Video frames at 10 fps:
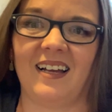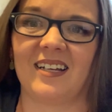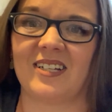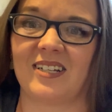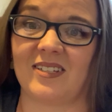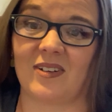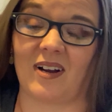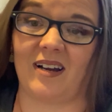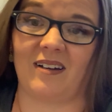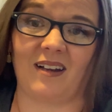she's
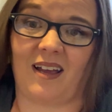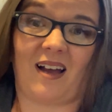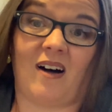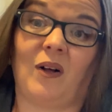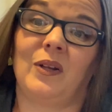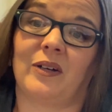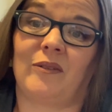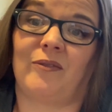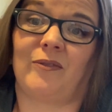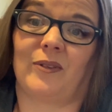great. All
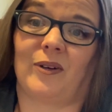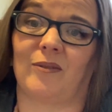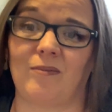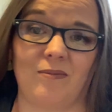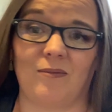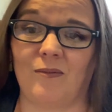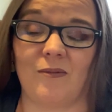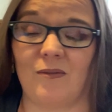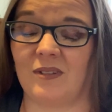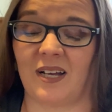of the
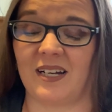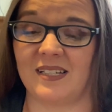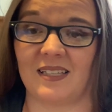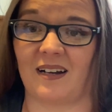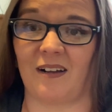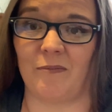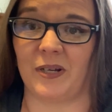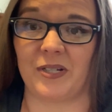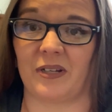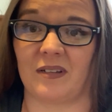ladies that I've
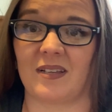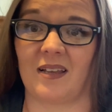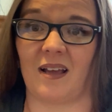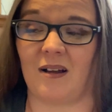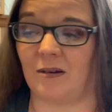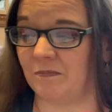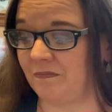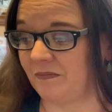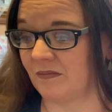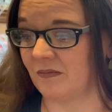mentioned
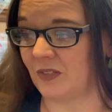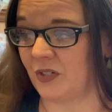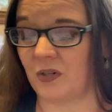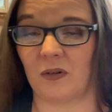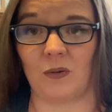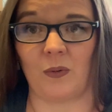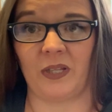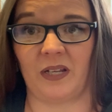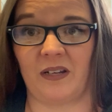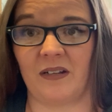struggled
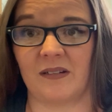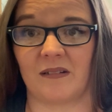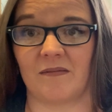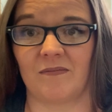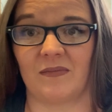with addiction.